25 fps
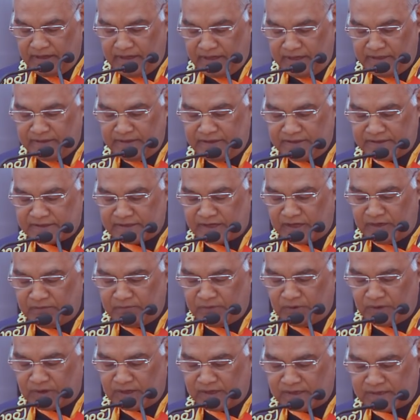in this
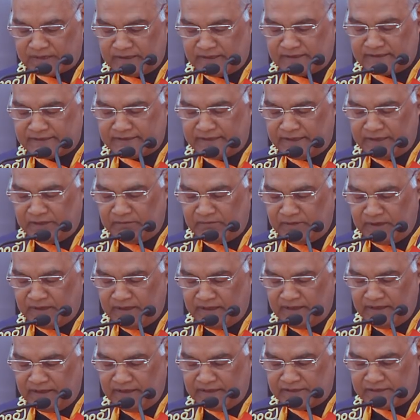convocation
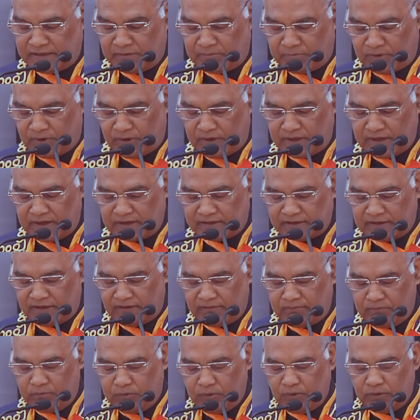ceremony is a product
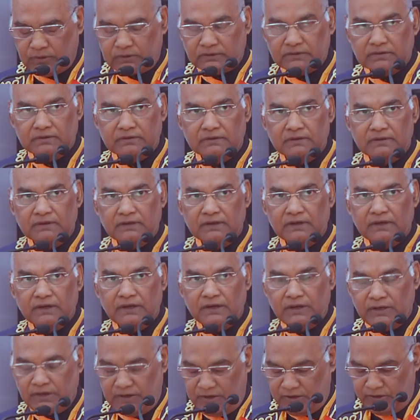of both
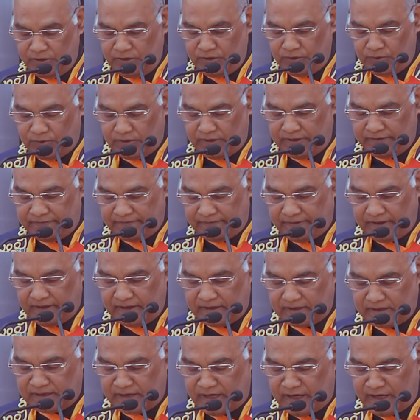your
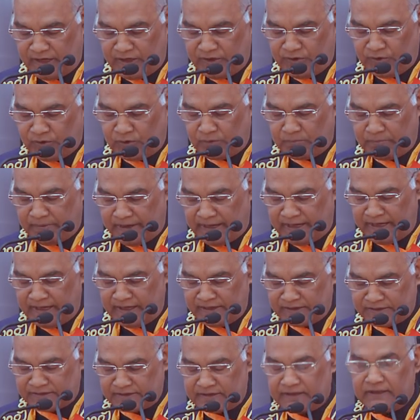effort and your
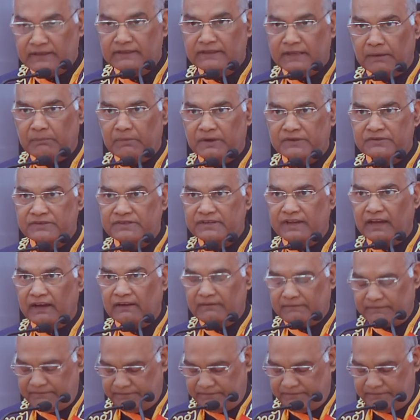parents' tapasya.